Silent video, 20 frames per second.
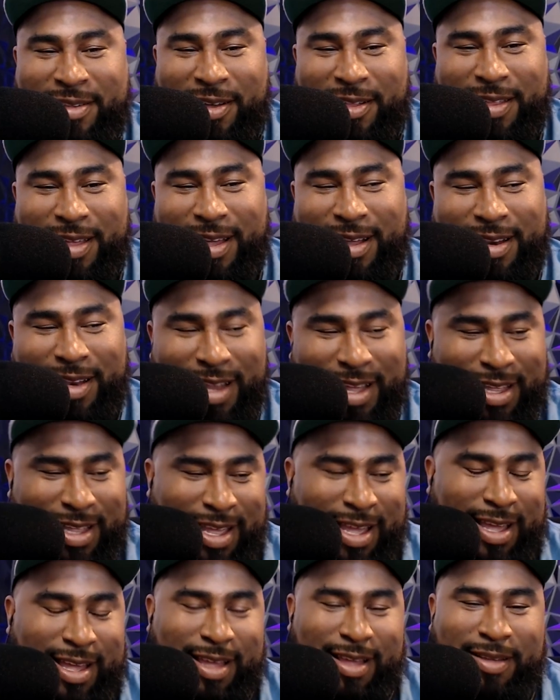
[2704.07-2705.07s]
all that,
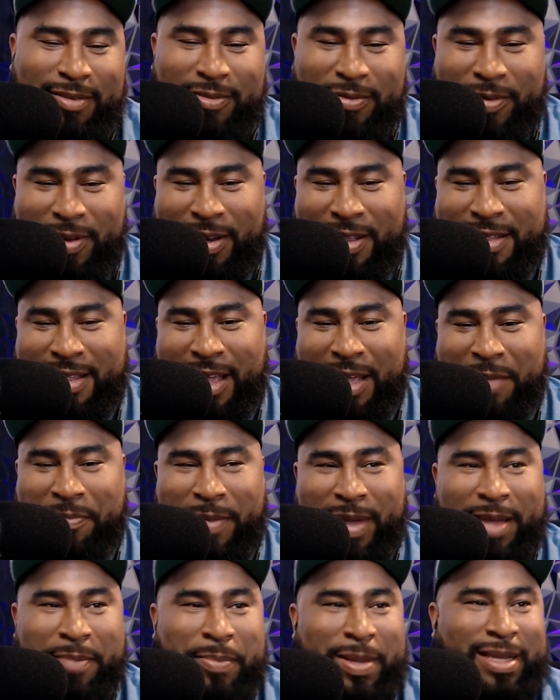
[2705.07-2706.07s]
like, yeah, real estate
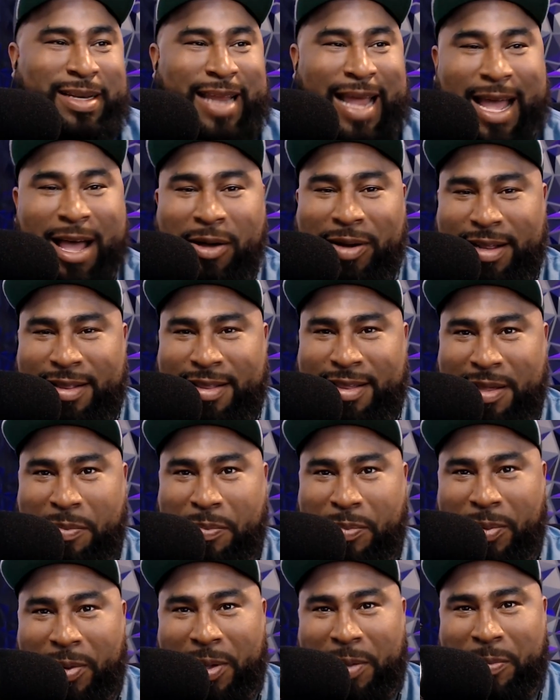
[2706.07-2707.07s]
may be down at
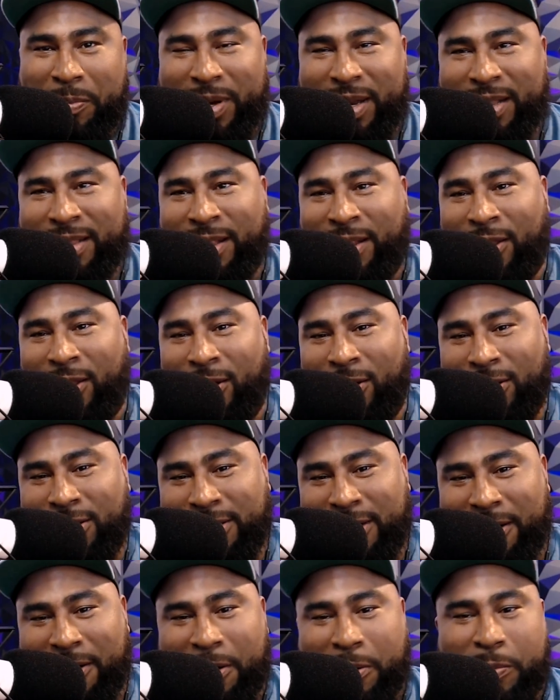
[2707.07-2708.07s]
some point, but at the
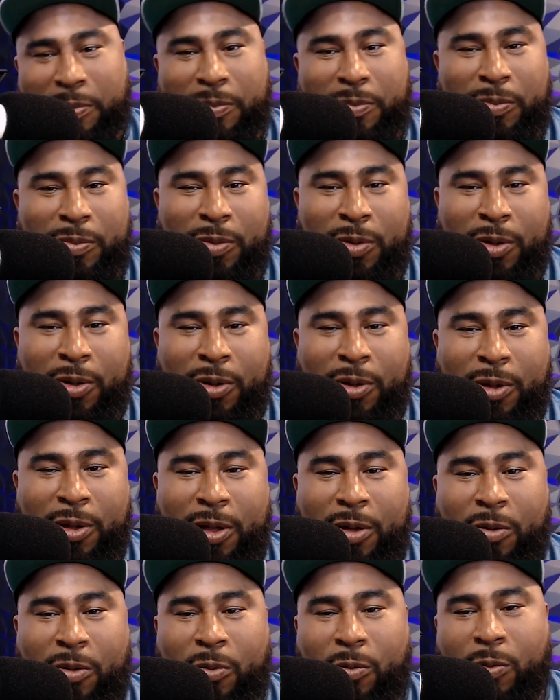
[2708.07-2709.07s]
long term,
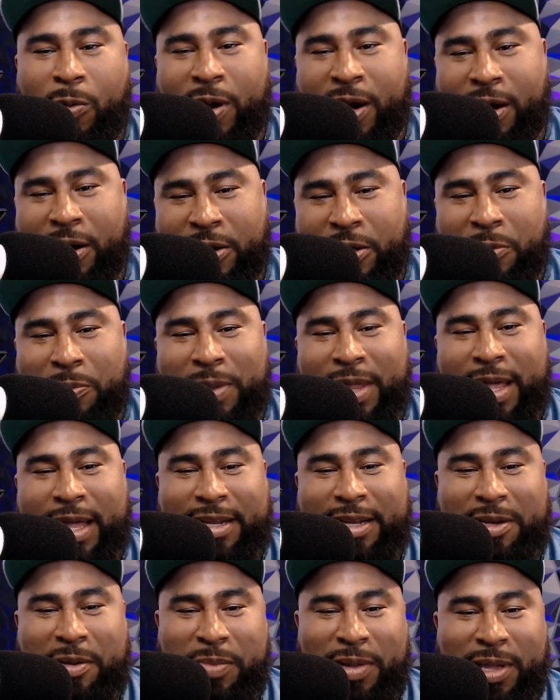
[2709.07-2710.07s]
where are you
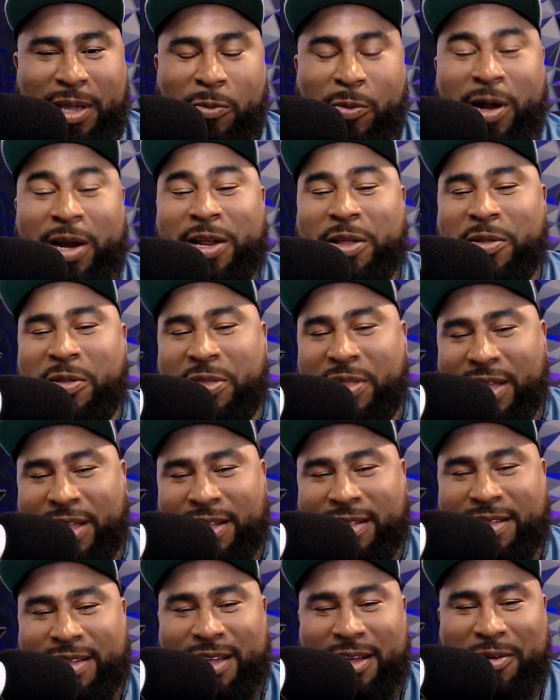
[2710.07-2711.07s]
planning to be? Where do you think
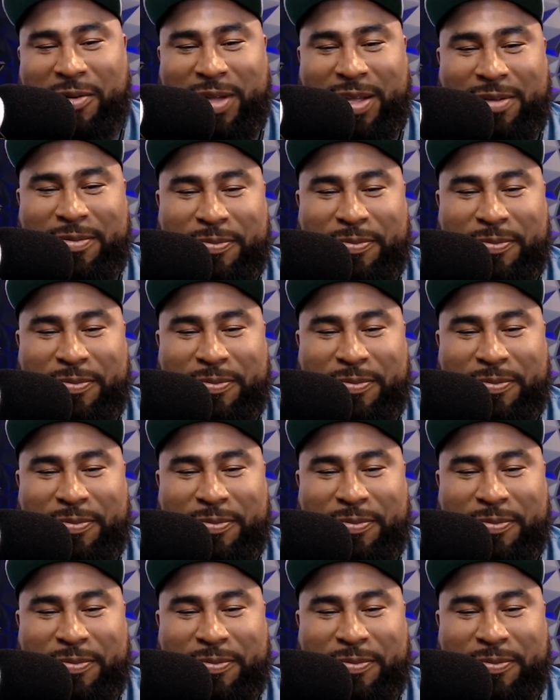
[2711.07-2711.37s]
it's going?